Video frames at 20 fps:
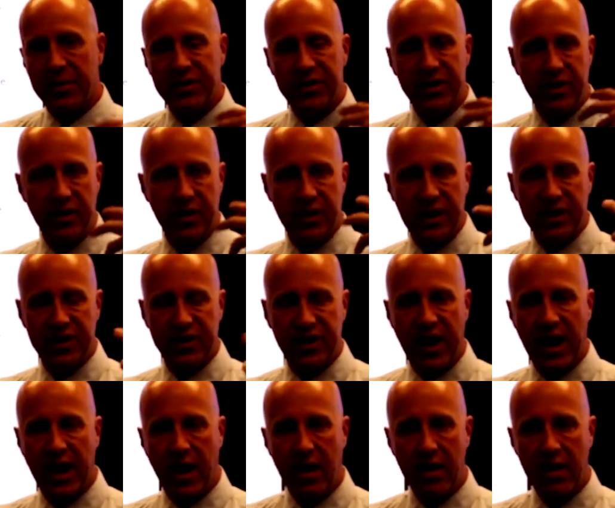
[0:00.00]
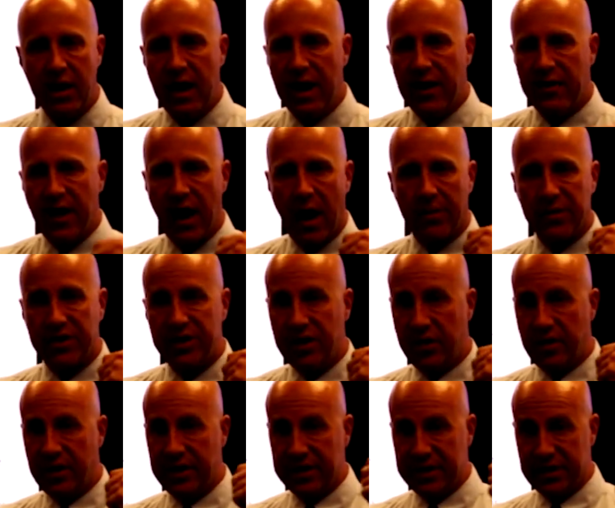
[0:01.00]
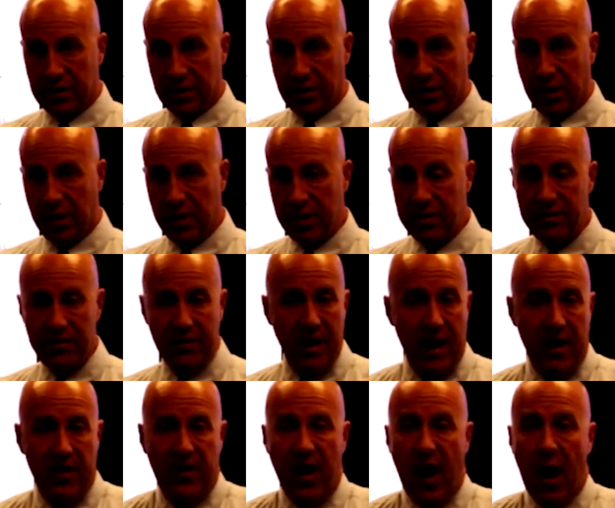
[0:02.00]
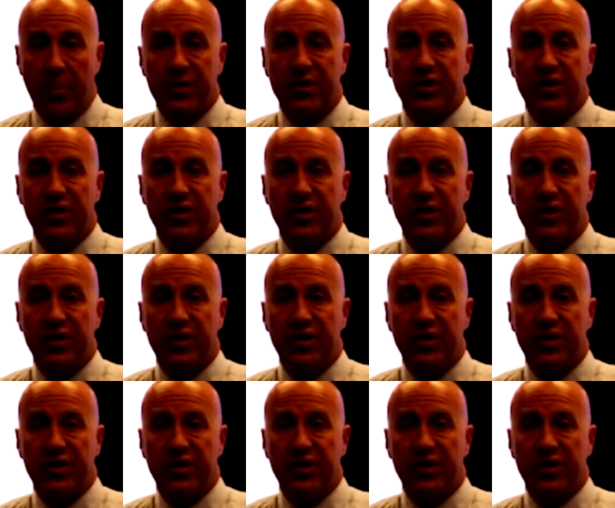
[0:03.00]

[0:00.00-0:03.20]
the opportunity to share, the opportunity to learn,